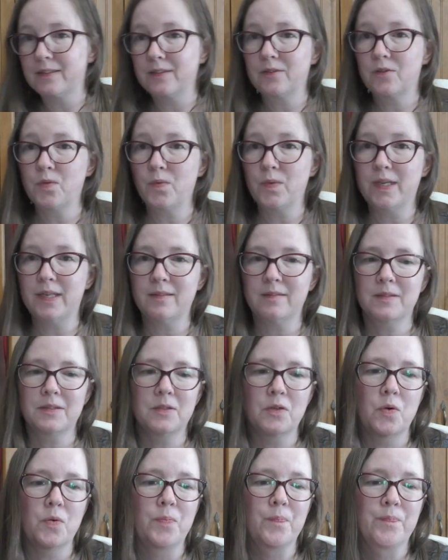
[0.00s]
to go eat,
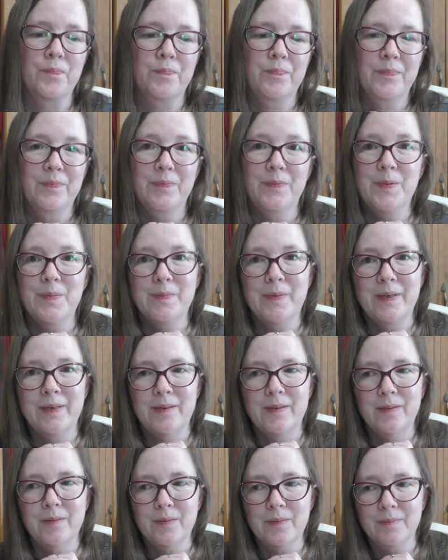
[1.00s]
so you might
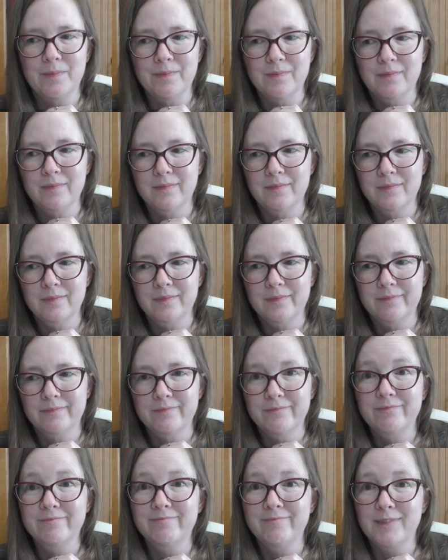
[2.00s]
hear
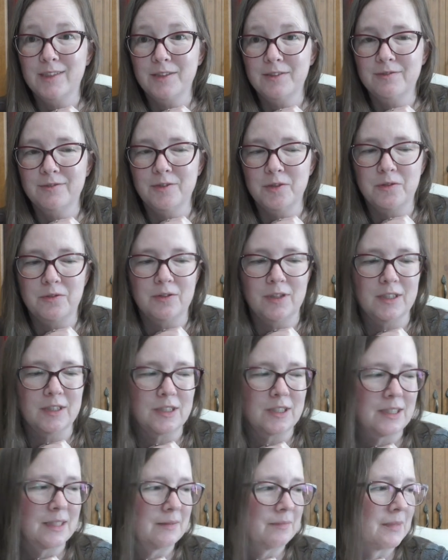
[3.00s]
dog food
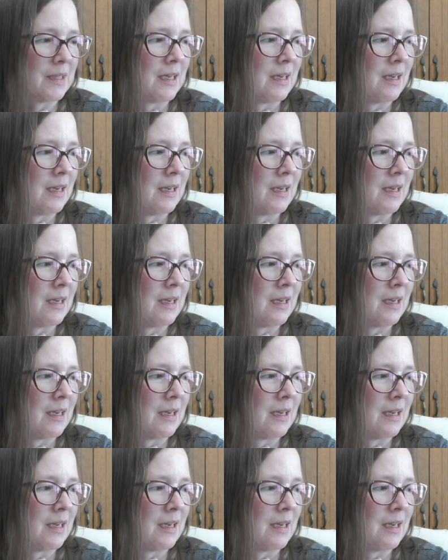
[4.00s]
crunching.